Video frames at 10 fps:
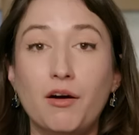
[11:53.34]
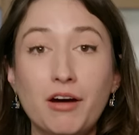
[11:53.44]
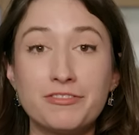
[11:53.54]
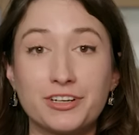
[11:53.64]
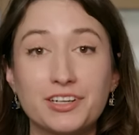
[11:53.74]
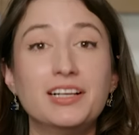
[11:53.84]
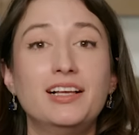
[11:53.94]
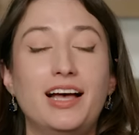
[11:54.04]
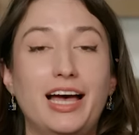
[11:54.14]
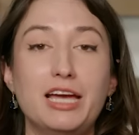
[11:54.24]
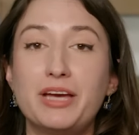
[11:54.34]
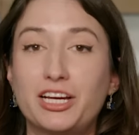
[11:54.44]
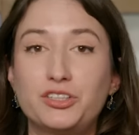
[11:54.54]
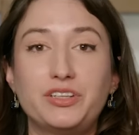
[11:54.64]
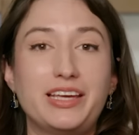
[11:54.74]
However, I'm
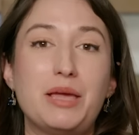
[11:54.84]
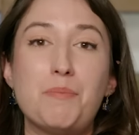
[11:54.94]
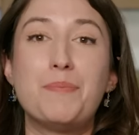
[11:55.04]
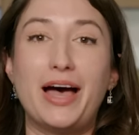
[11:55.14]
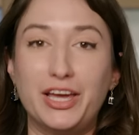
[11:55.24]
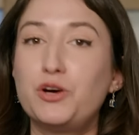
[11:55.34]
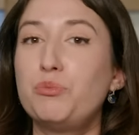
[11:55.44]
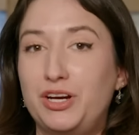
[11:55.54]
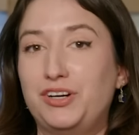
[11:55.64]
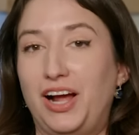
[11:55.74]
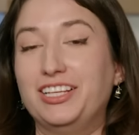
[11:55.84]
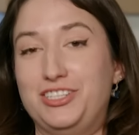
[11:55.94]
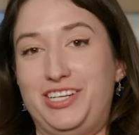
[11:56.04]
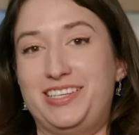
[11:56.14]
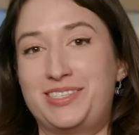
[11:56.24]
actually a
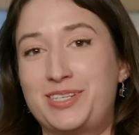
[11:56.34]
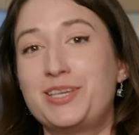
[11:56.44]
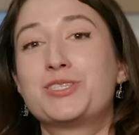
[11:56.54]
biomineralogist,